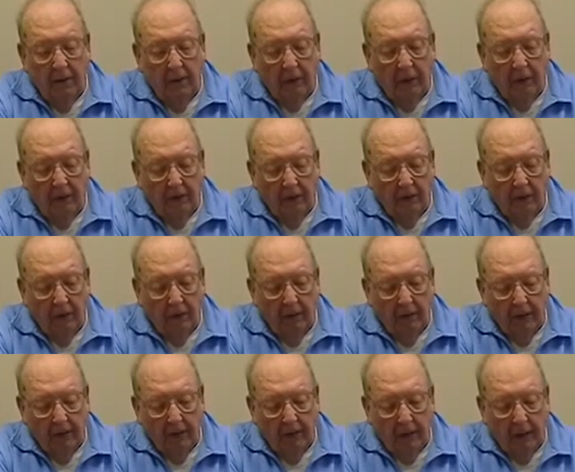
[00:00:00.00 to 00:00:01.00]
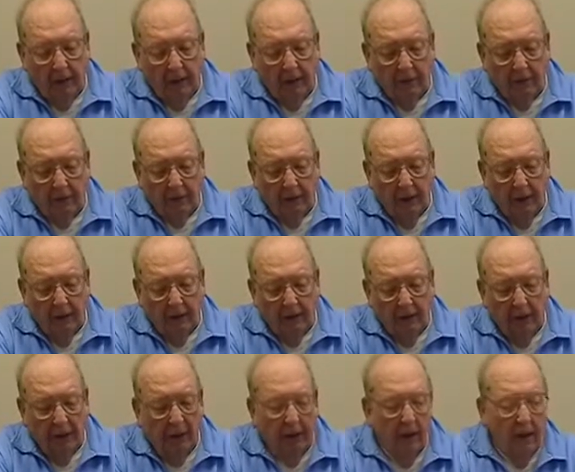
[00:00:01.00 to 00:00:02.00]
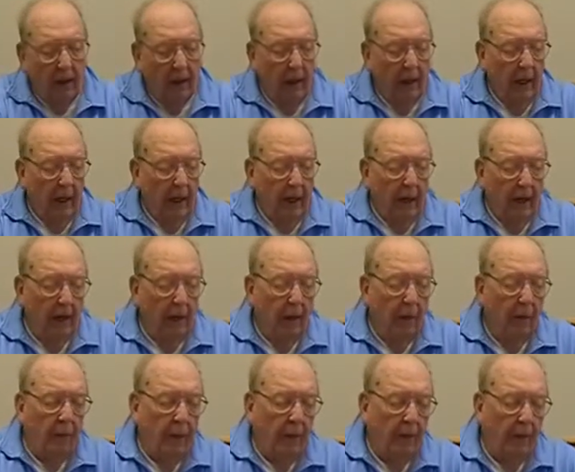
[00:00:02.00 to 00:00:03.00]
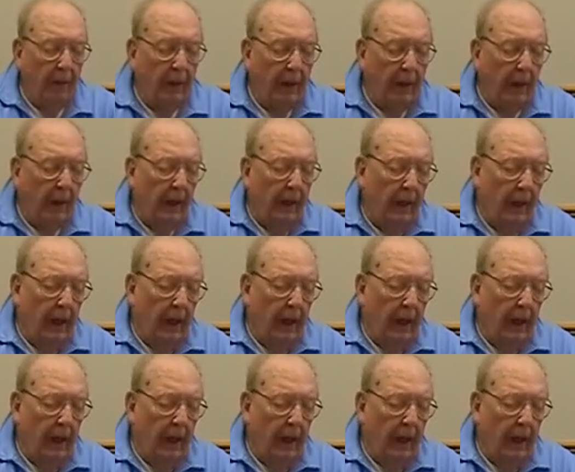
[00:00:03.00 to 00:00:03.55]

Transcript: they would take us down there, and we, we